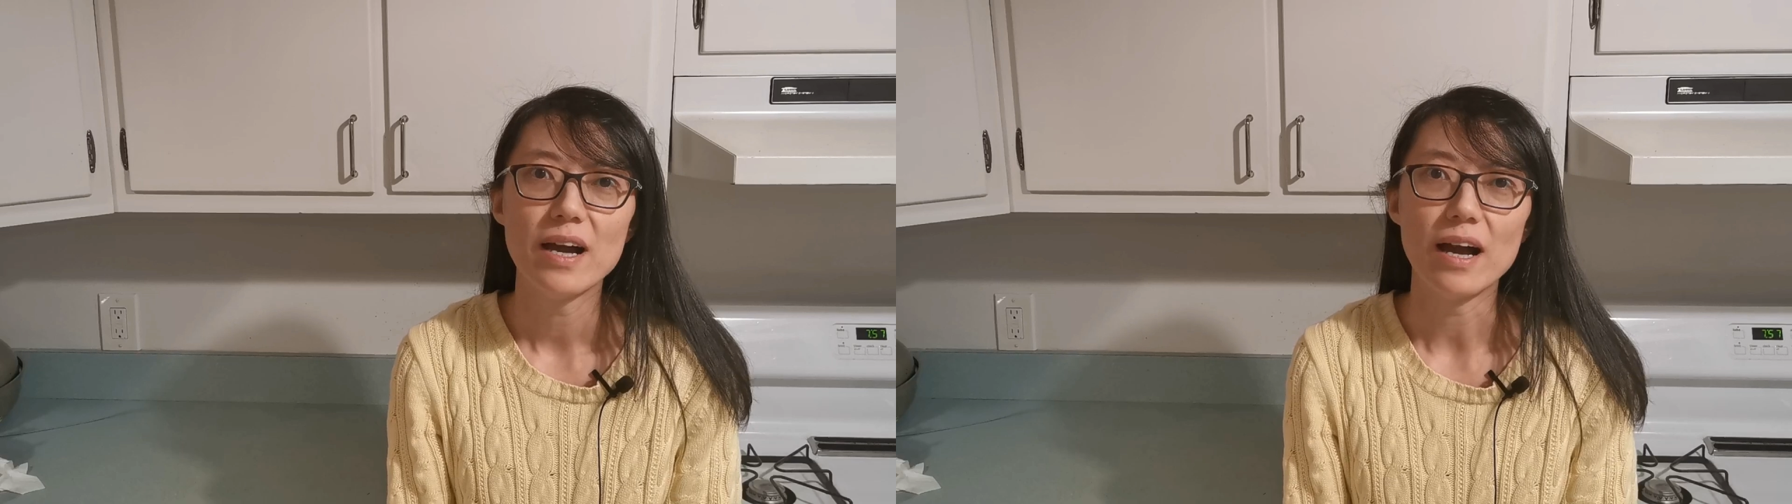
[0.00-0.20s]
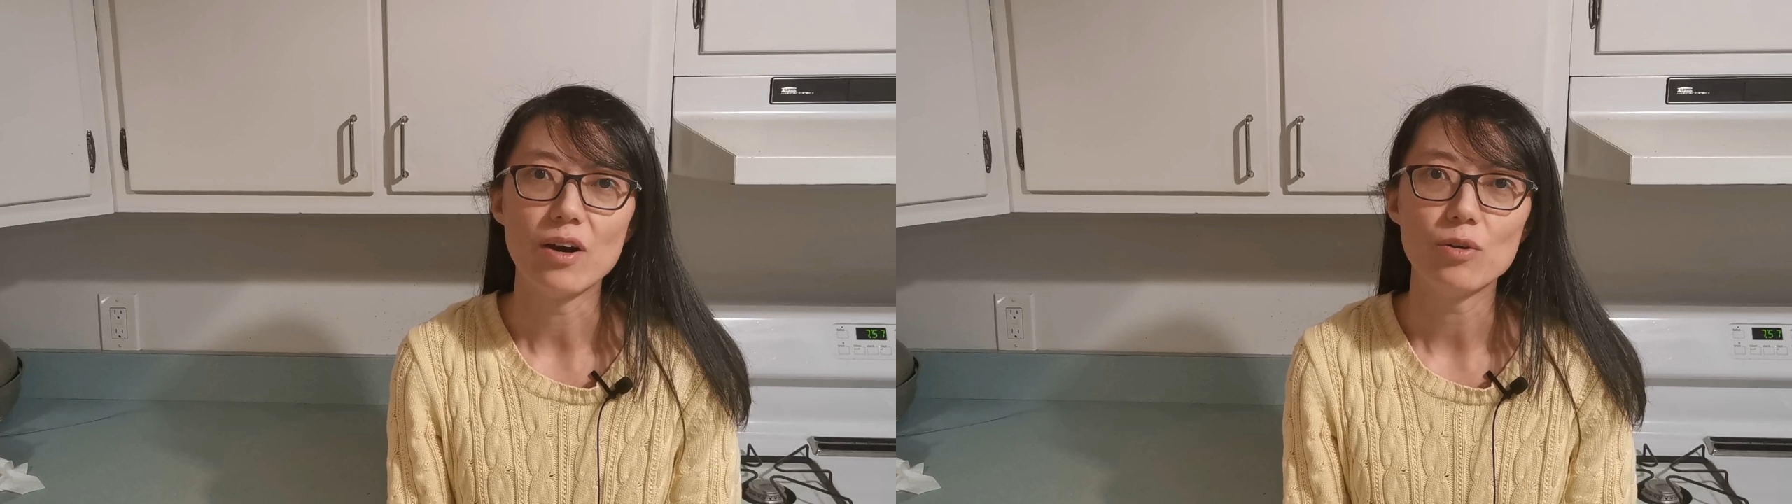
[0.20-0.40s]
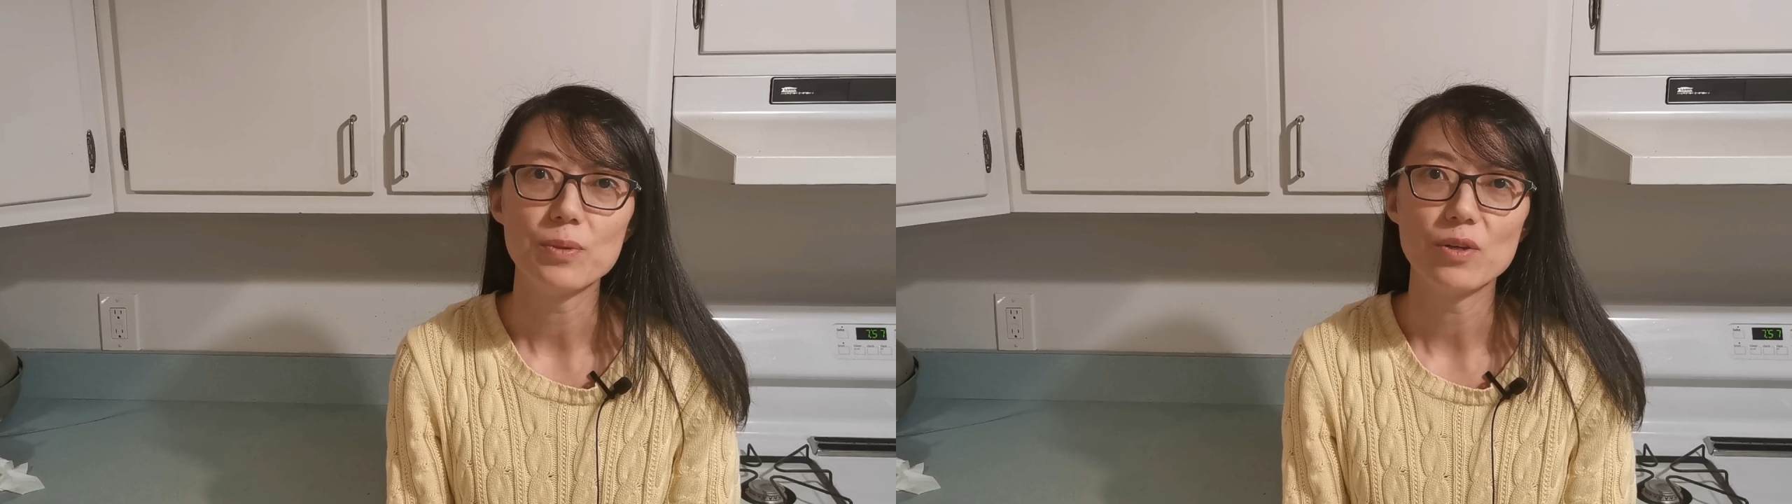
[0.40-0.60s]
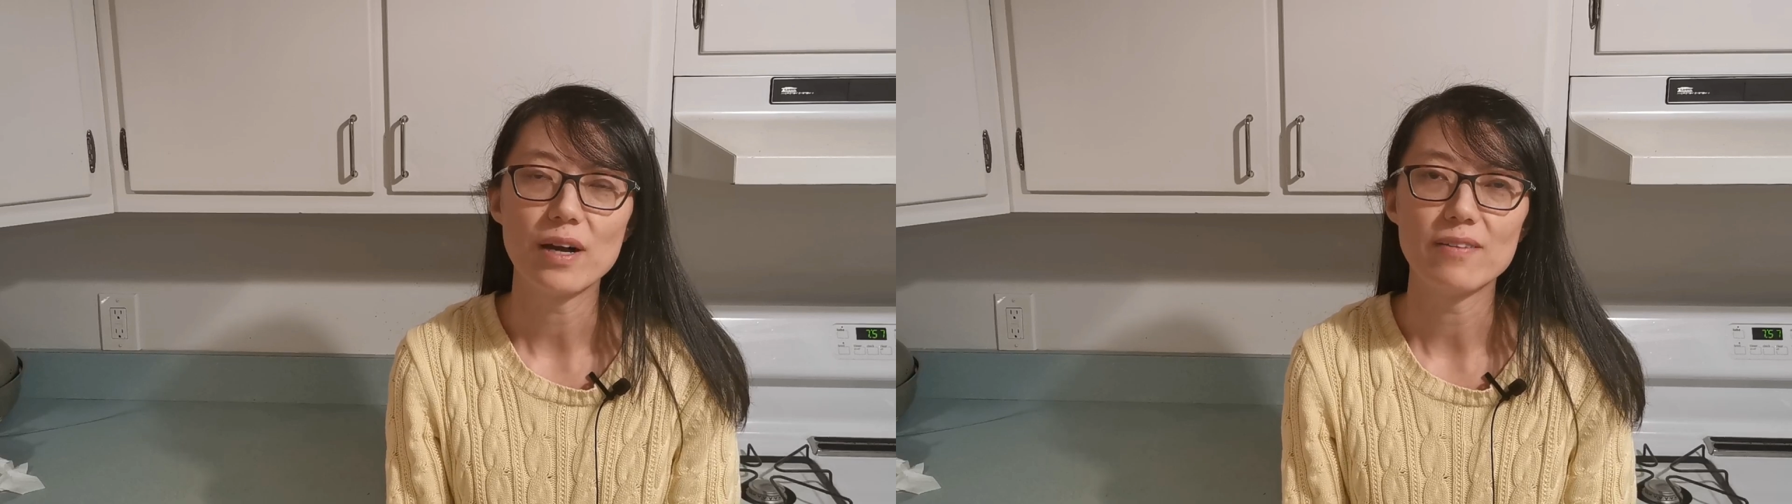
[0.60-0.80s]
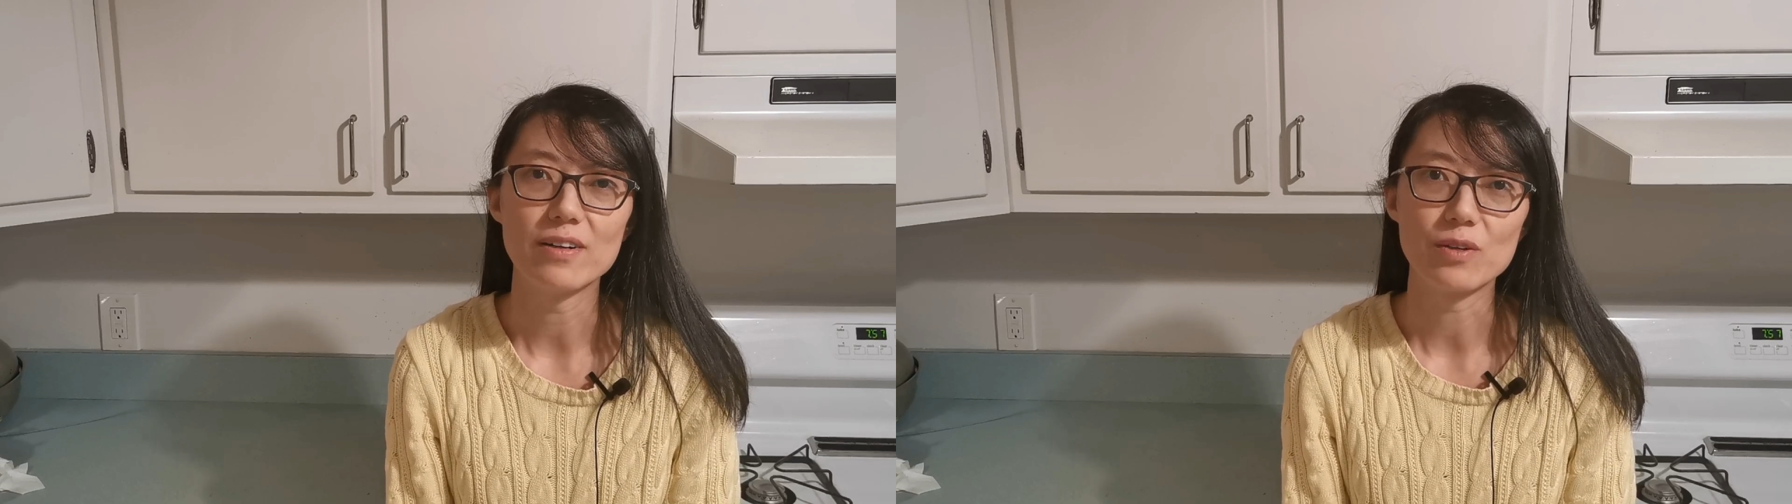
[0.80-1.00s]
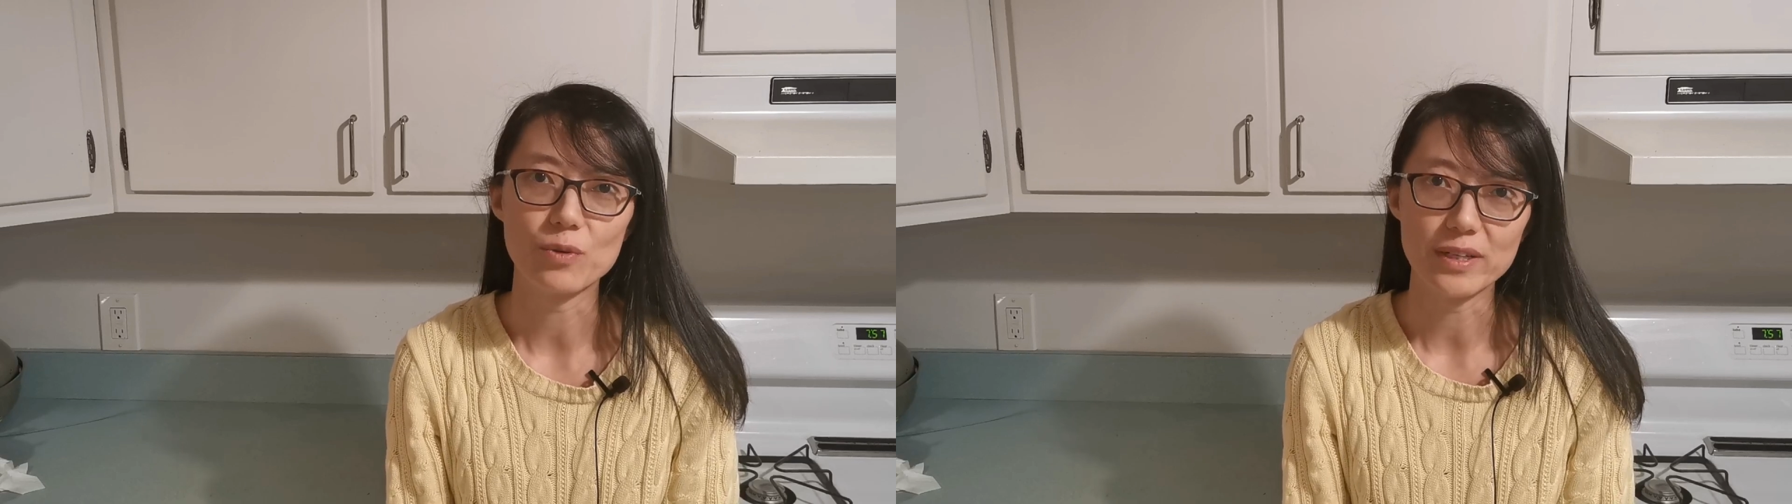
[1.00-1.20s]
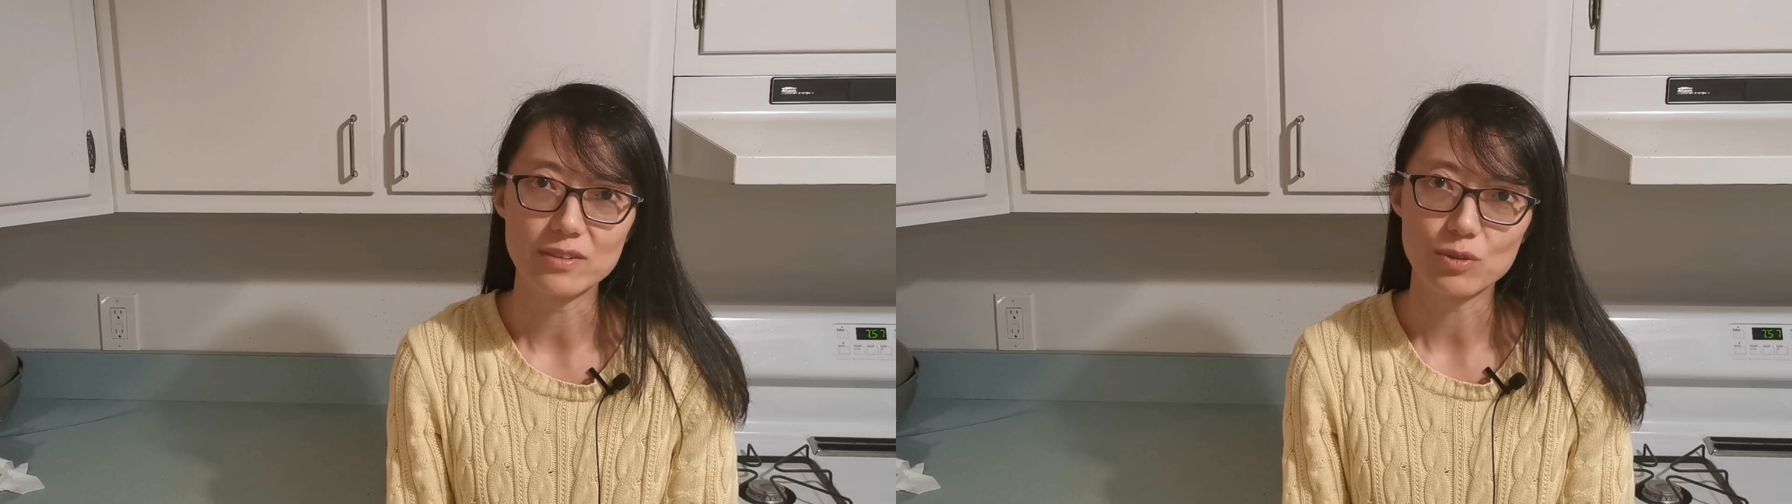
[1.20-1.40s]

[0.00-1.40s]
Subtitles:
I hope you have a great